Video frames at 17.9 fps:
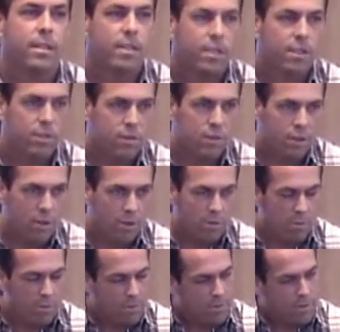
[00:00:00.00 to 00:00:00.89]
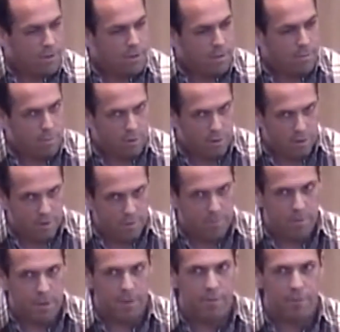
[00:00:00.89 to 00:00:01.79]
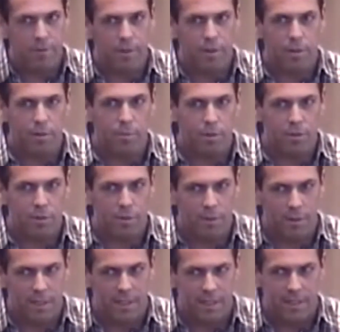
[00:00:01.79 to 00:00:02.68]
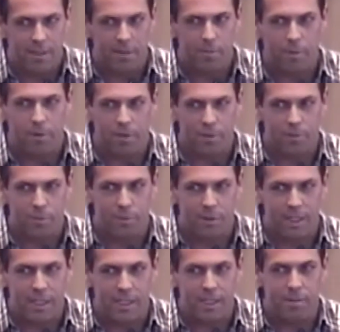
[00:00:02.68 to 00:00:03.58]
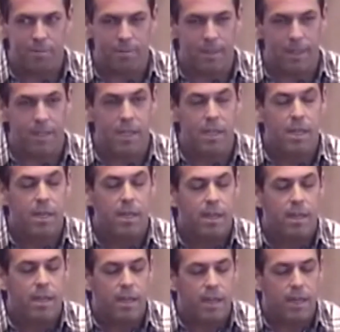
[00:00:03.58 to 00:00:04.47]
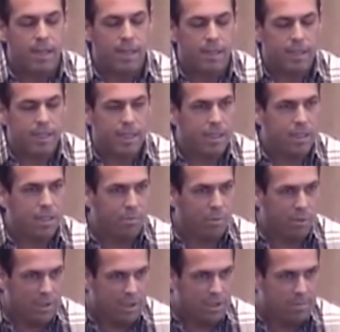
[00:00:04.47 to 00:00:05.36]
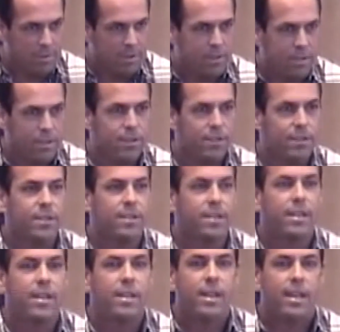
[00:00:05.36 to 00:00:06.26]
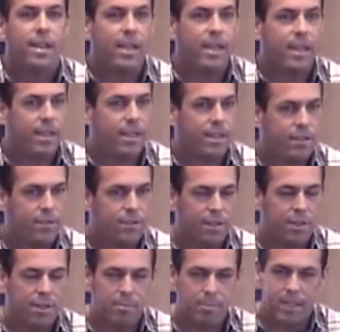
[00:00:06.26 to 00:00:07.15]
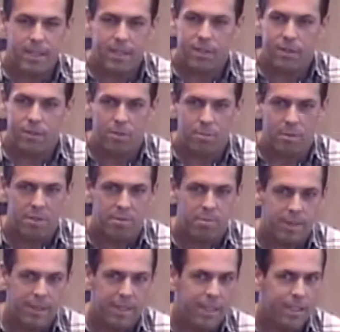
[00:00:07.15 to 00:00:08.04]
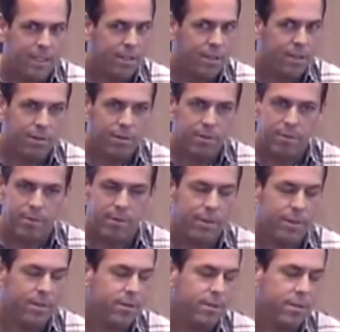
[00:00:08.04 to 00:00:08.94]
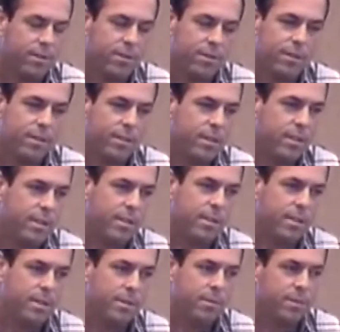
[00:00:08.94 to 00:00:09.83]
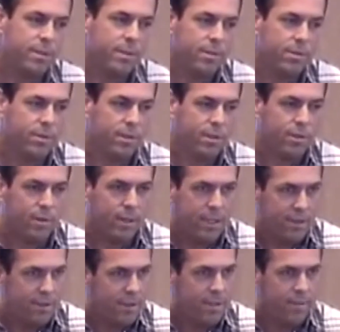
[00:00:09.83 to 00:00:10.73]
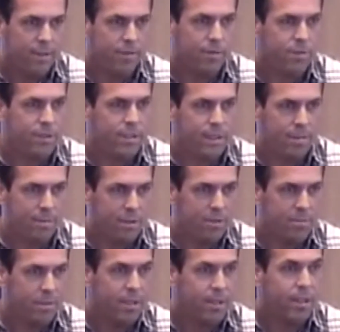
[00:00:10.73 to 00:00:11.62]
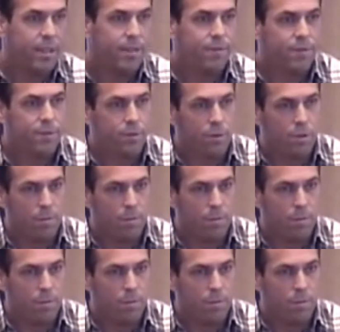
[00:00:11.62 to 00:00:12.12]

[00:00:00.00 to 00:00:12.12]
So I'm sure you've probably figured out what's going on here, where this will lead, but got into the mortgage business and started making so much money I didn't know. It was crazy. I've never seen that much in my life.